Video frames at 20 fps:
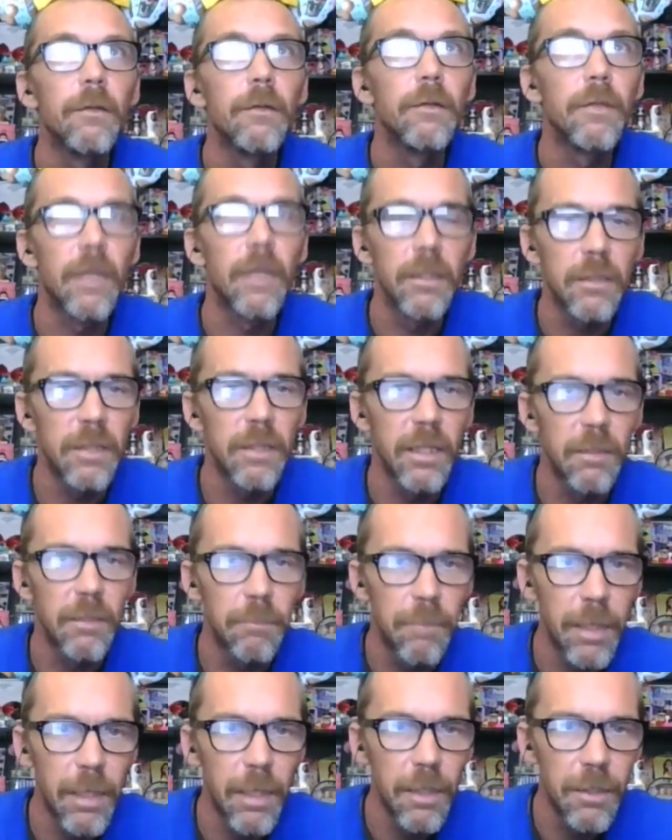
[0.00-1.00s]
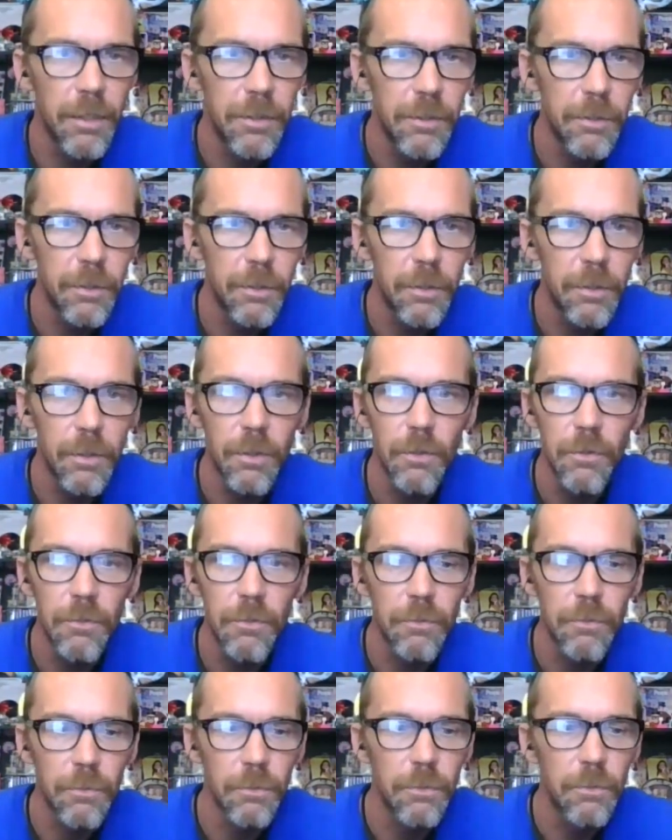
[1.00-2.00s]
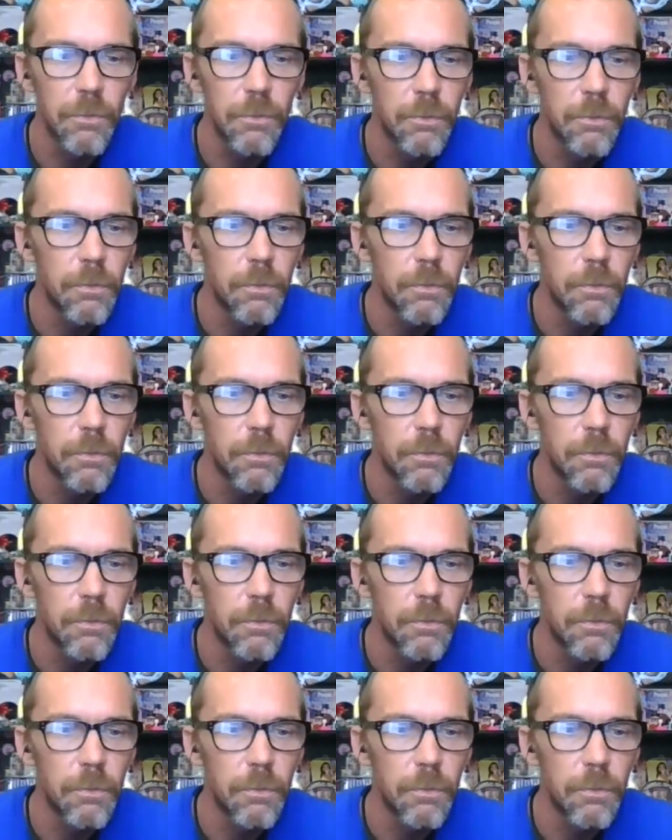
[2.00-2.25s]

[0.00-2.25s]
That same page, you can go through